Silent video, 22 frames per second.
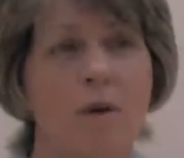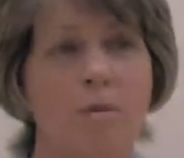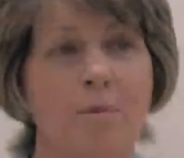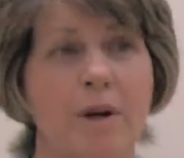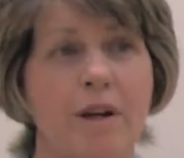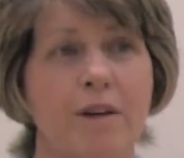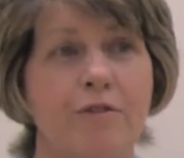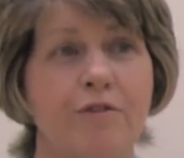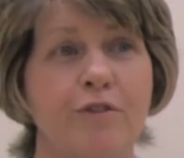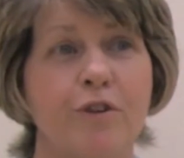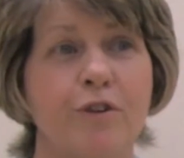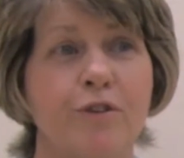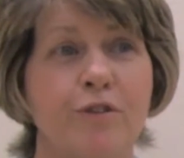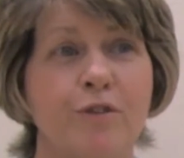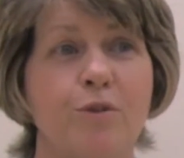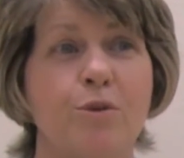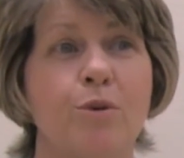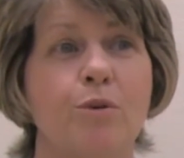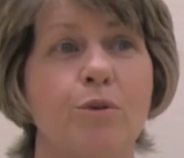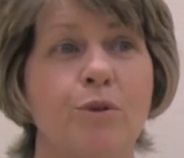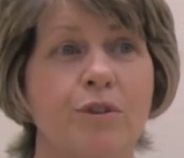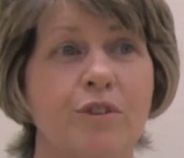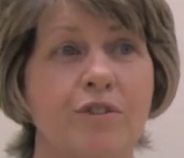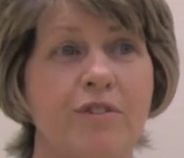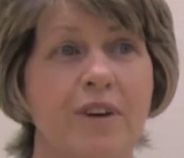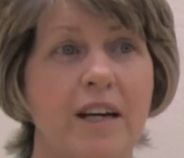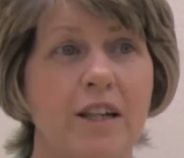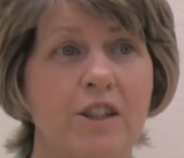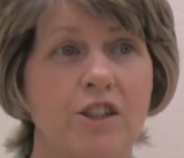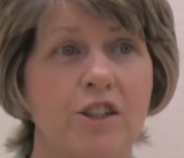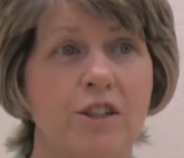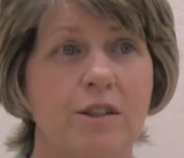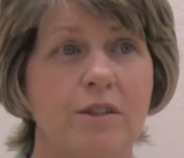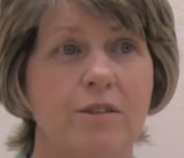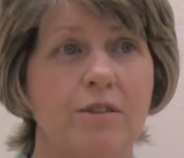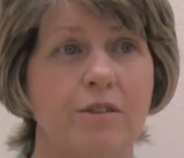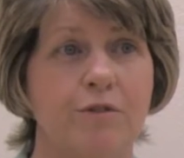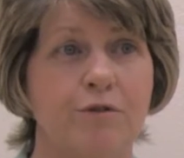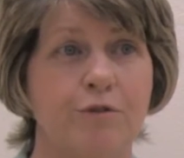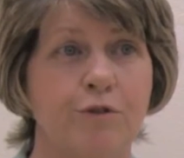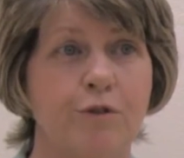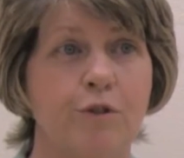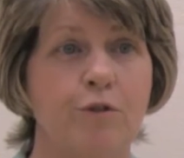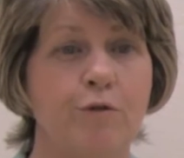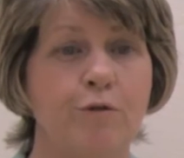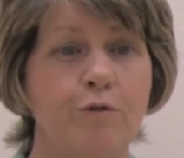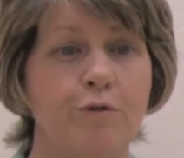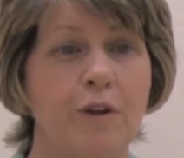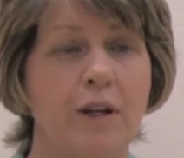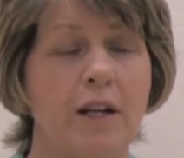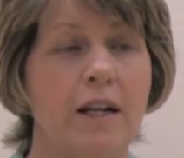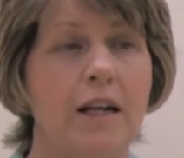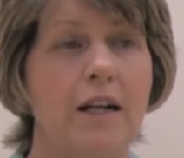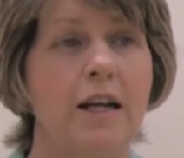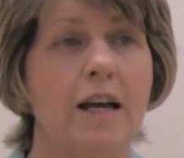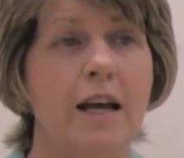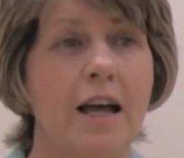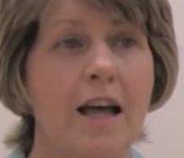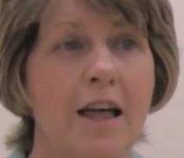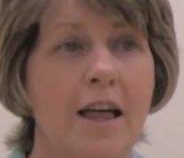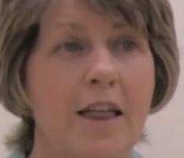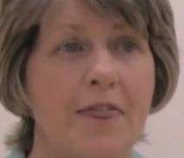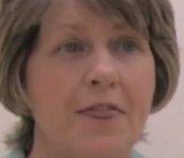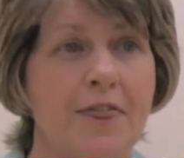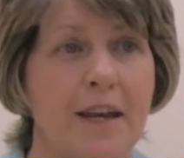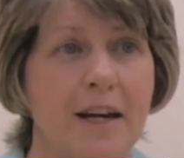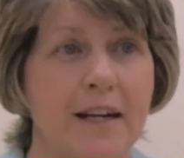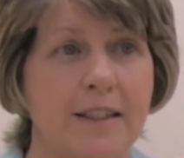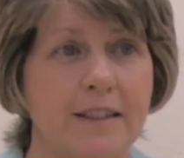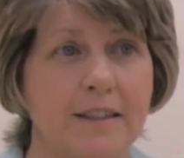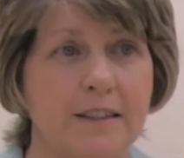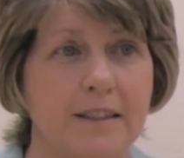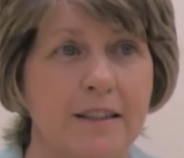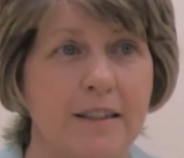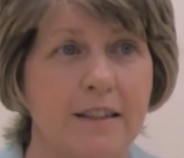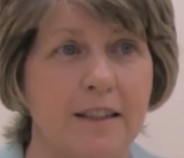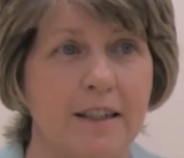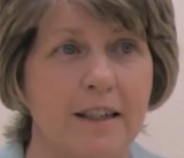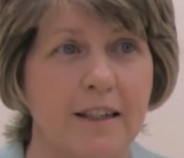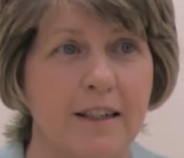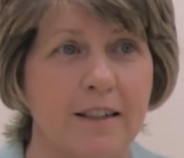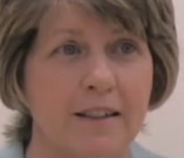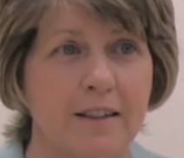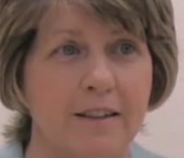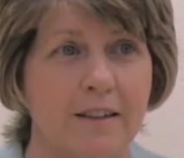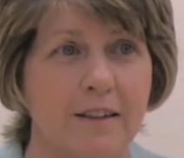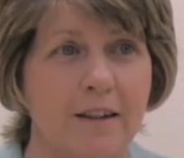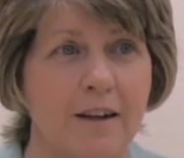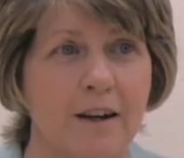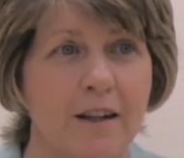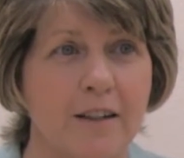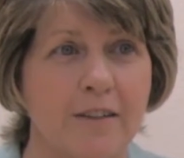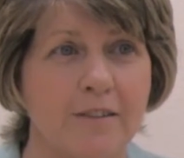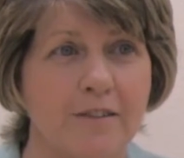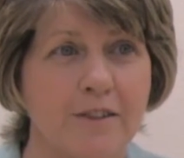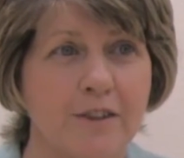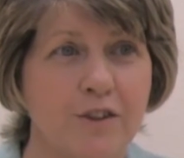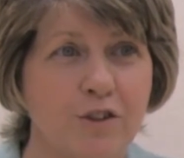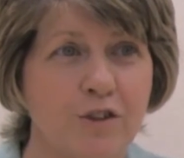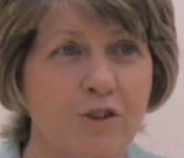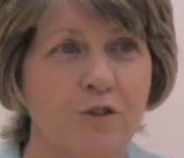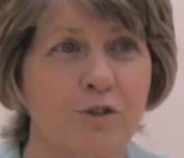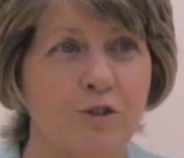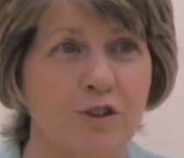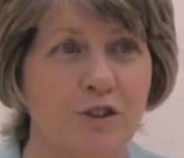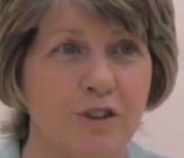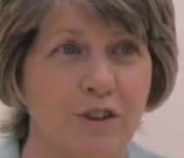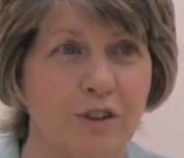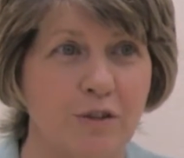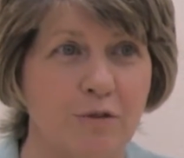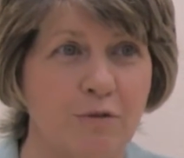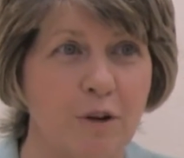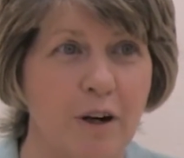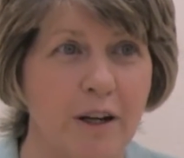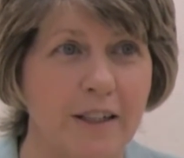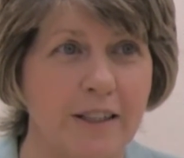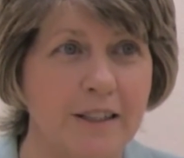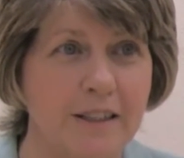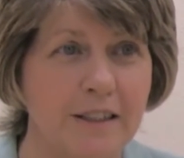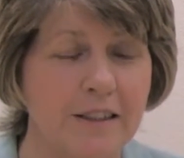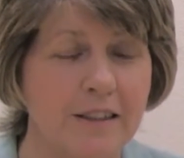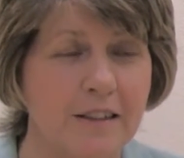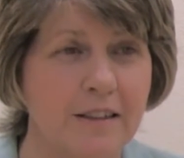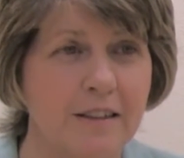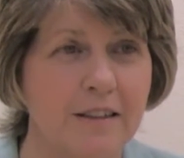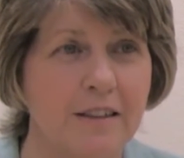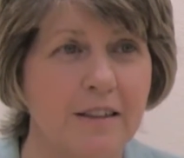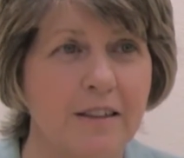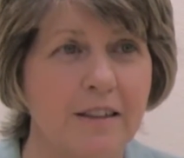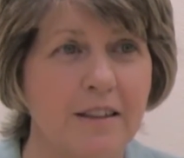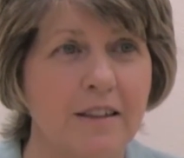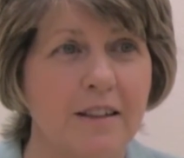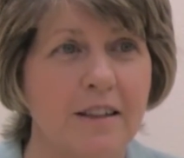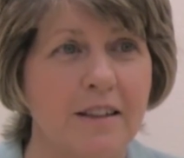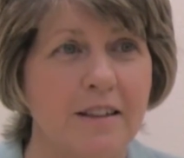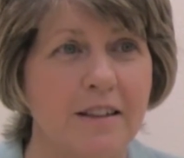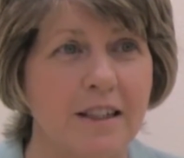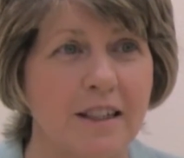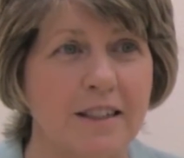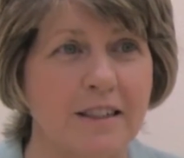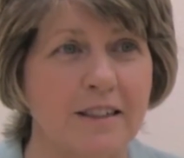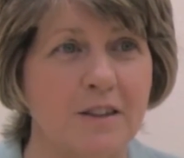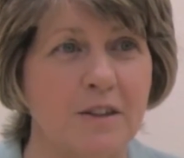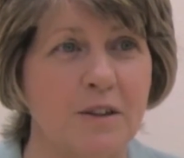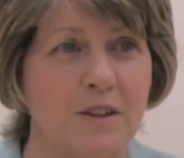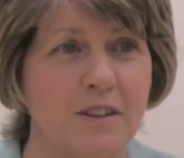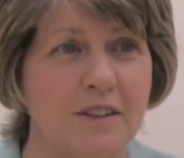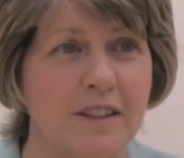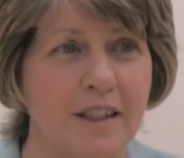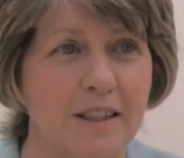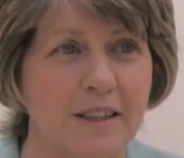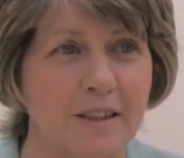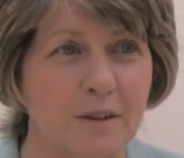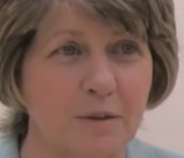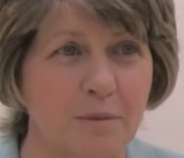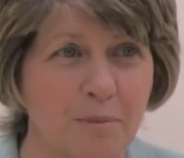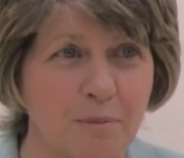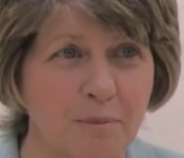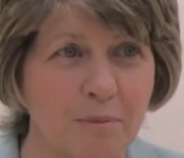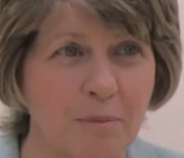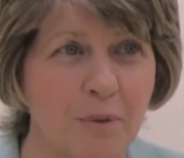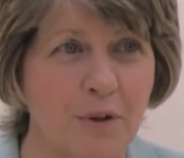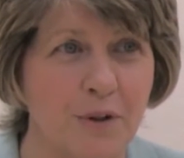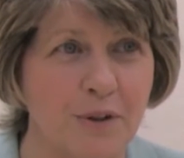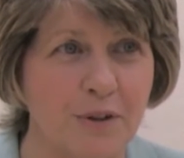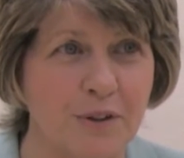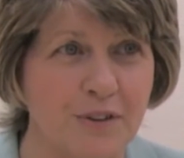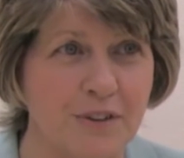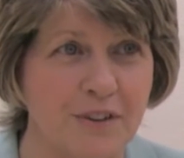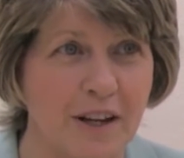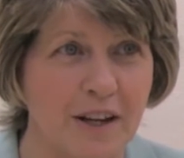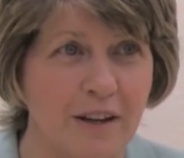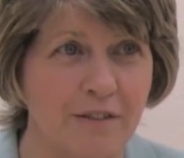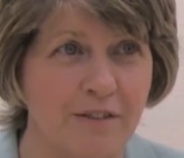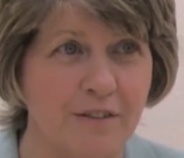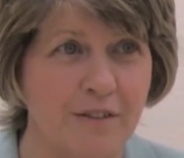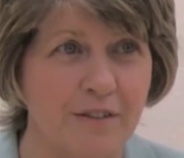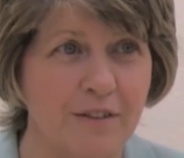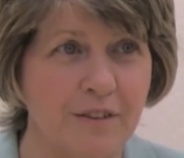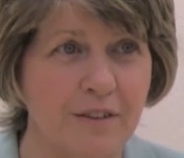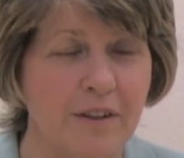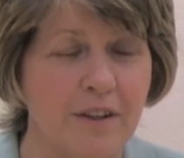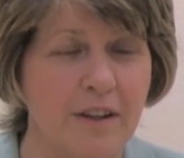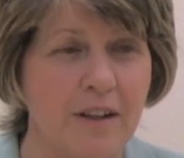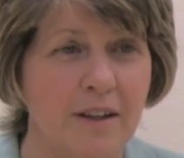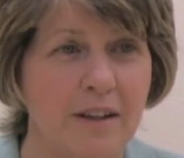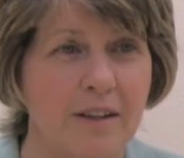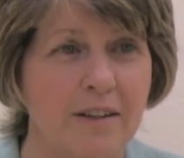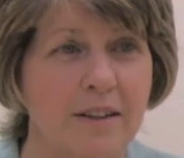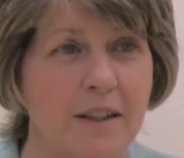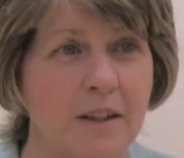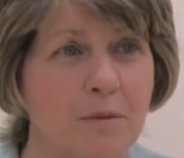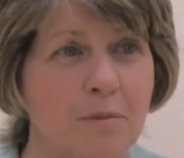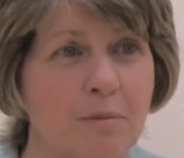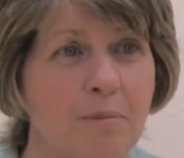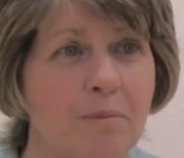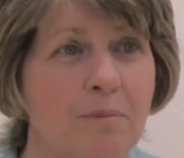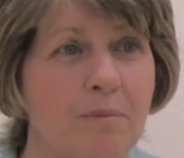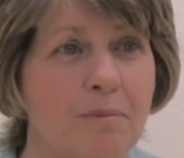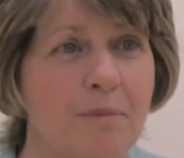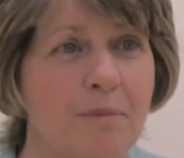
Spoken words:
Well, my first course of action is to fulfil that constitutional right that mothers have,